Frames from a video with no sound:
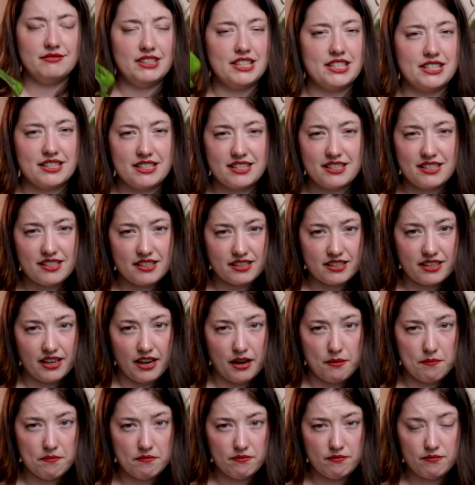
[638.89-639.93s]
Is this a
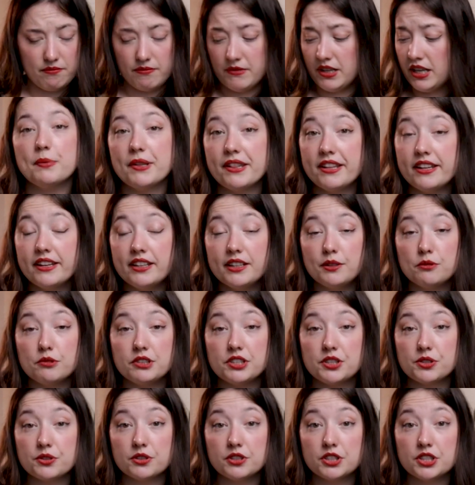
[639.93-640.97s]
scam? But then I
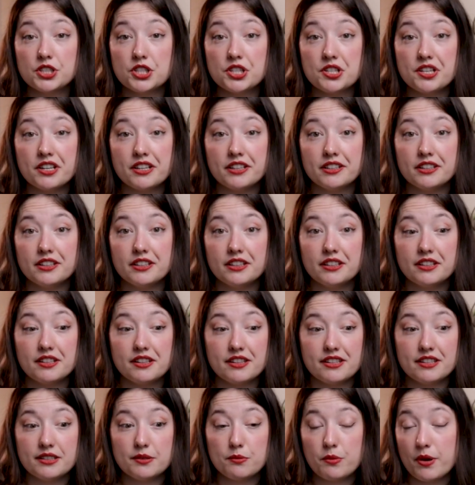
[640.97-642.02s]
researched,
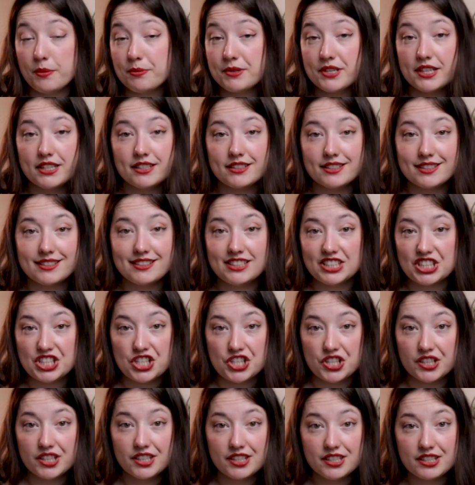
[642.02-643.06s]
the website is
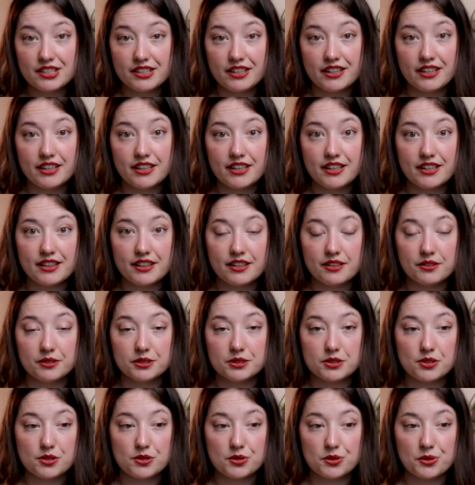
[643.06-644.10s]
legit, and
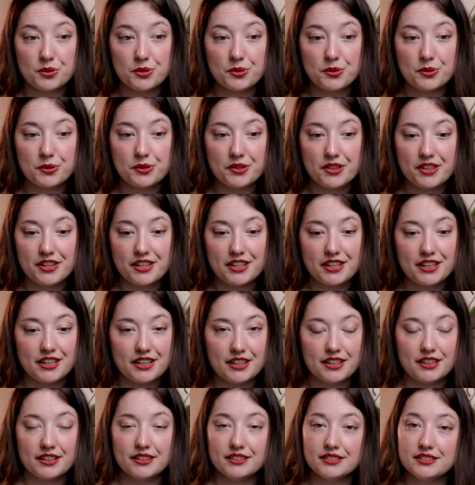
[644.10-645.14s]
also
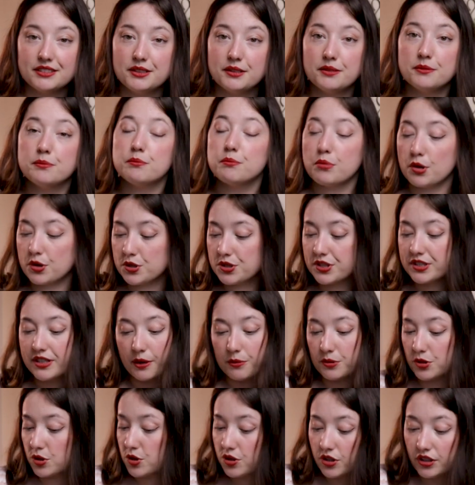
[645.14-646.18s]
the person I
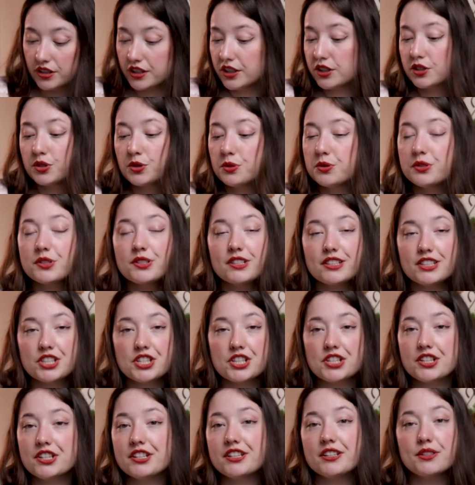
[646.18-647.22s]
was talking to is
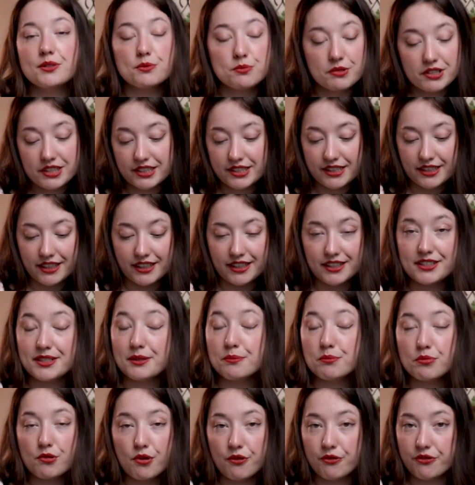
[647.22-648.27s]
legit, is really nice
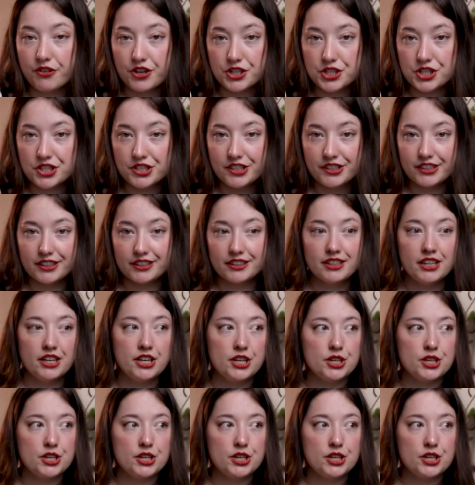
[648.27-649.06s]
and professional.